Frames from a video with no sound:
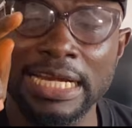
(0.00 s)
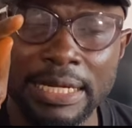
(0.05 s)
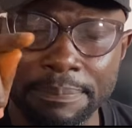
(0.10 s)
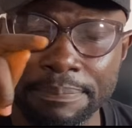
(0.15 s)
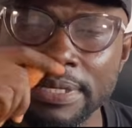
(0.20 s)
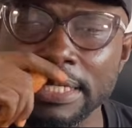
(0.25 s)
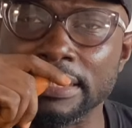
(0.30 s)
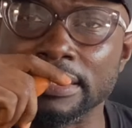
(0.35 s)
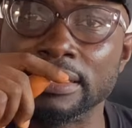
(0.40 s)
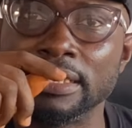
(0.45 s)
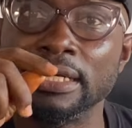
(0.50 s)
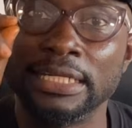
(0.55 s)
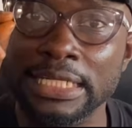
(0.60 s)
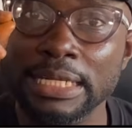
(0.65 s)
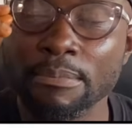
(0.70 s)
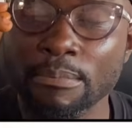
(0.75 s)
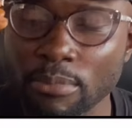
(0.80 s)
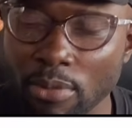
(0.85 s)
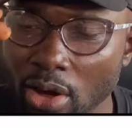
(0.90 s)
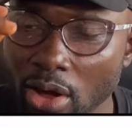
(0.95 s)
I repeat,
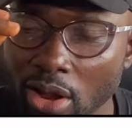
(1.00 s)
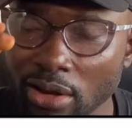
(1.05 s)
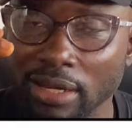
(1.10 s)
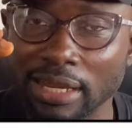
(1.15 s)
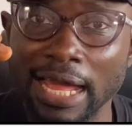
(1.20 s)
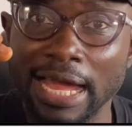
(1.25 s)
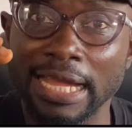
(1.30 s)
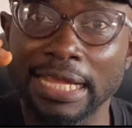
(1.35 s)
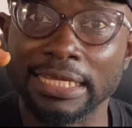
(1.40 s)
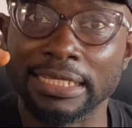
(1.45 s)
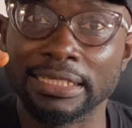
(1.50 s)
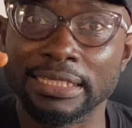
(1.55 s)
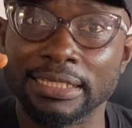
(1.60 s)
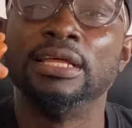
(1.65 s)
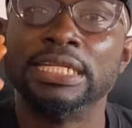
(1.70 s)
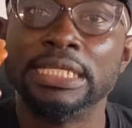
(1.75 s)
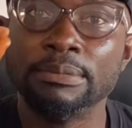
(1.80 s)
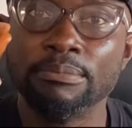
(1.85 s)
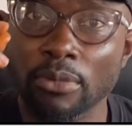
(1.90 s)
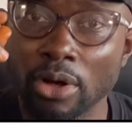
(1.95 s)
the
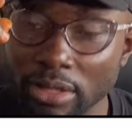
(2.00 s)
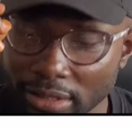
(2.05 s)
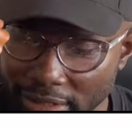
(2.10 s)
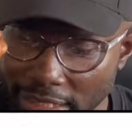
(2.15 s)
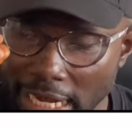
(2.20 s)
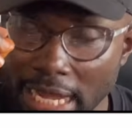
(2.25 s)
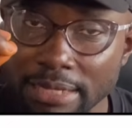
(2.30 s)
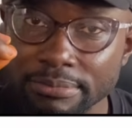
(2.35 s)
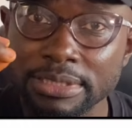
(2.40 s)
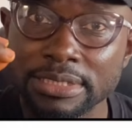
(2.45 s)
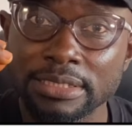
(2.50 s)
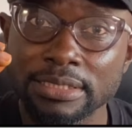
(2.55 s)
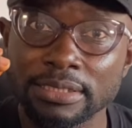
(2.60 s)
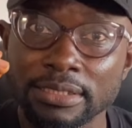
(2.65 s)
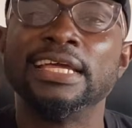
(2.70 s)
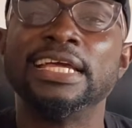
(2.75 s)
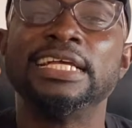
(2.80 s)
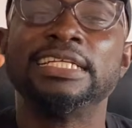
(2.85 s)
more times